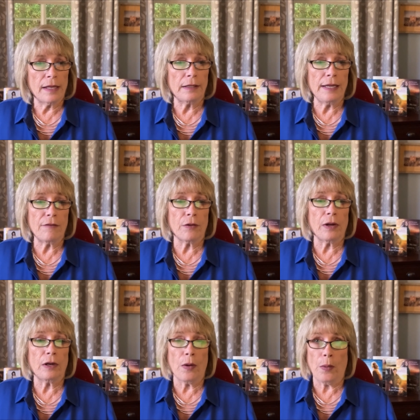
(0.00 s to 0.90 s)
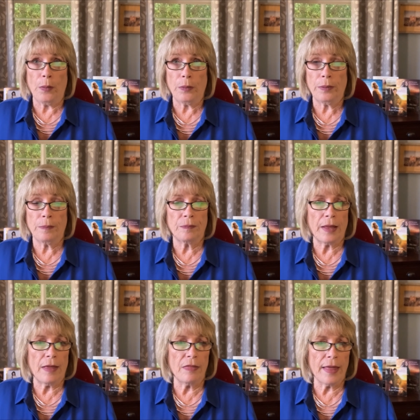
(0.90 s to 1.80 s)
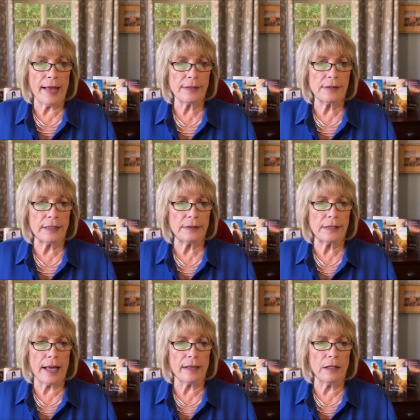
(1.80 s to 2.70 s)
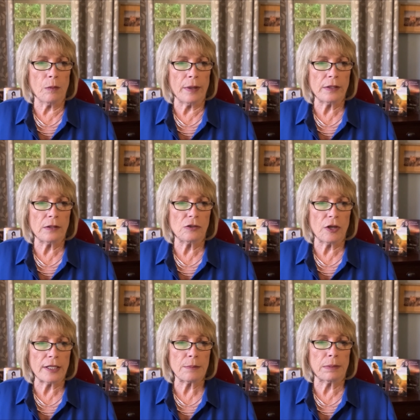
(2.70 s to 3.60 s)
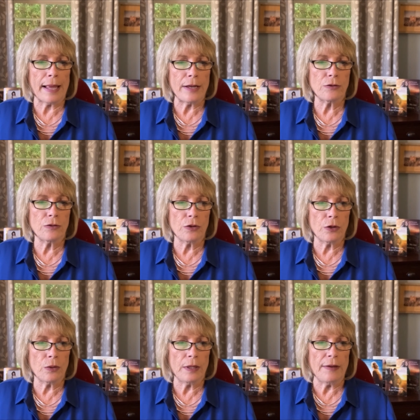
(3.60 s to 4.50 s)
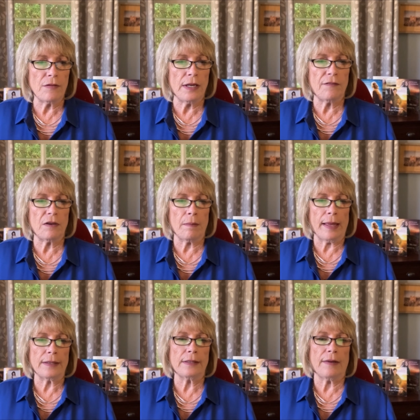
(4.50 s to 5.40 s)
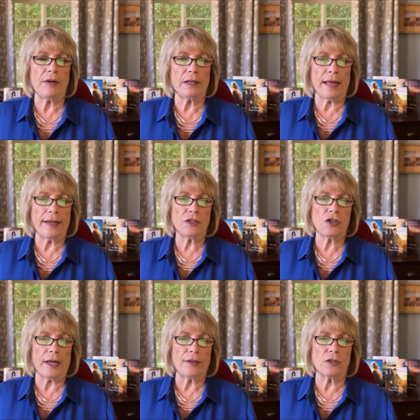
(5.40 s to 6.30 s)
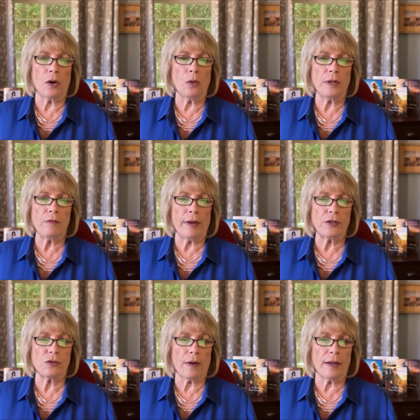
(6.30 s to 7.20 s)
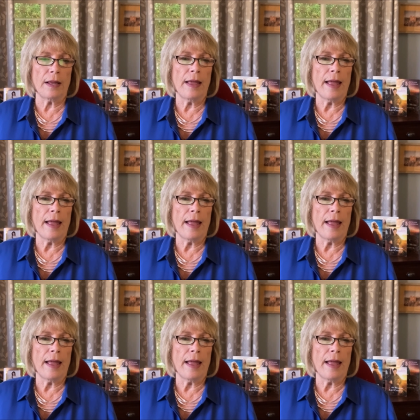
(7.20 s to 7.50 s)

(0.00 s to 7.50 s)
Leave her alone. And that's exactly what Jess planned to do, even if it meant giving Last Chance only restaurant